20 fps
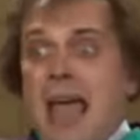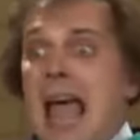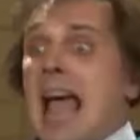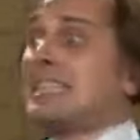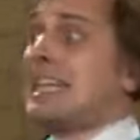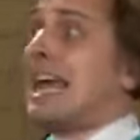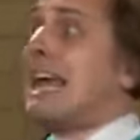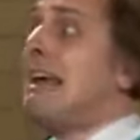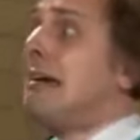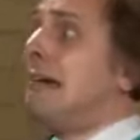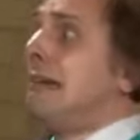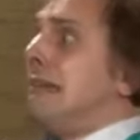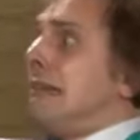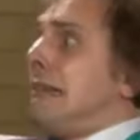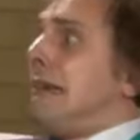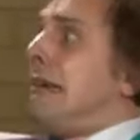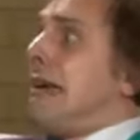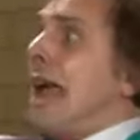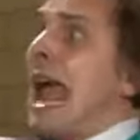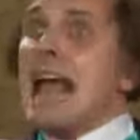Eddie!
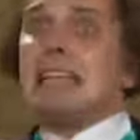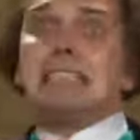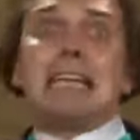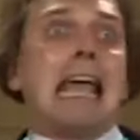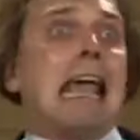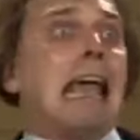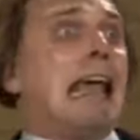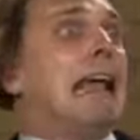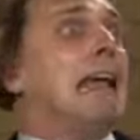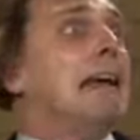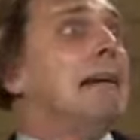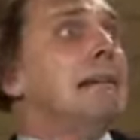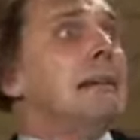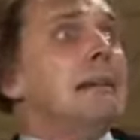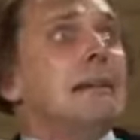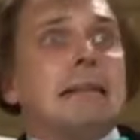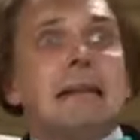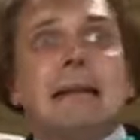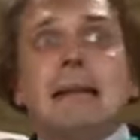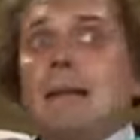Eddie!
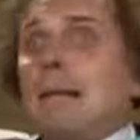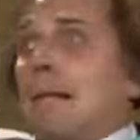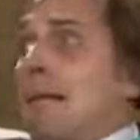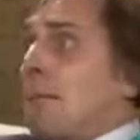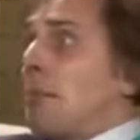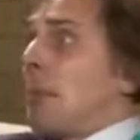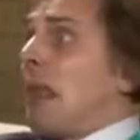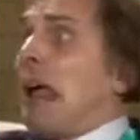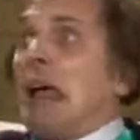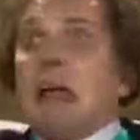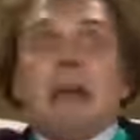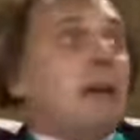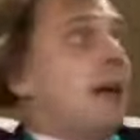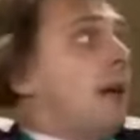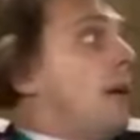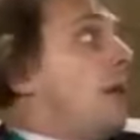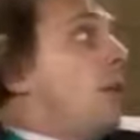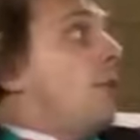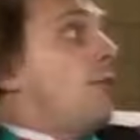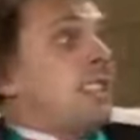What?
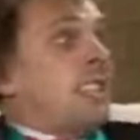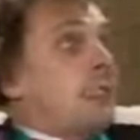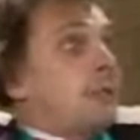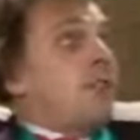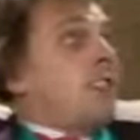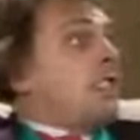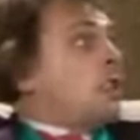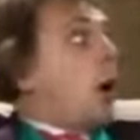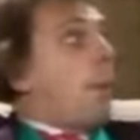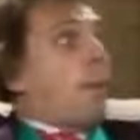This, this